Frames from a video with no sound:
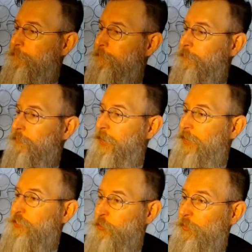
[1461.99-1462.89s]

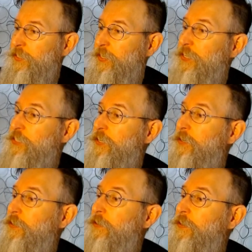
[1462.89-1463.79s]
enjoyed The Kitchen.
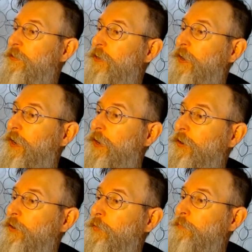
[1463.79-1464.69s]

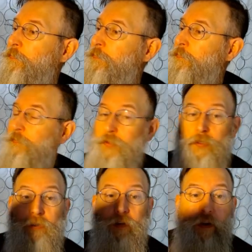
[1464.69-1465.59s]

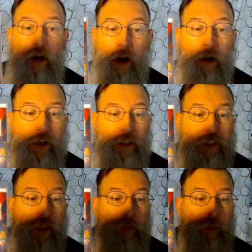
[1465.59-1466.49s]
Artist
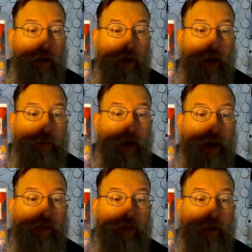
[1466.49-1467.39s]
on the book, I'm not
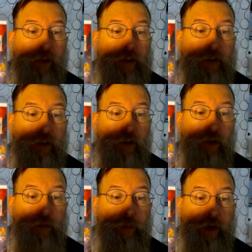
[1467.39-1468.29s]
even going
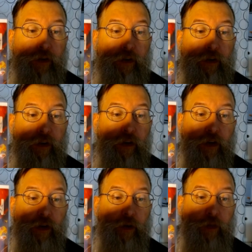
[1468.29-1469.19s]
to.
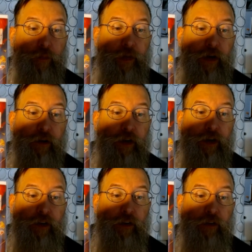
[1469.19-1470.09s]
Perry
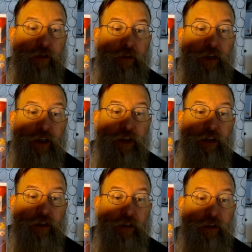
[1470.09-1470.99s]

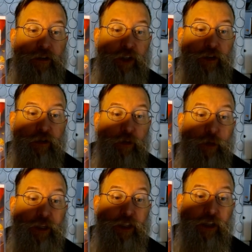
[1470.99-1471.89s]

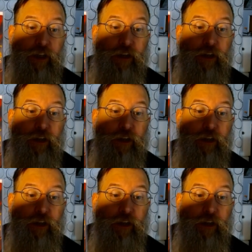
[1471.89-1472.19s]
Luigi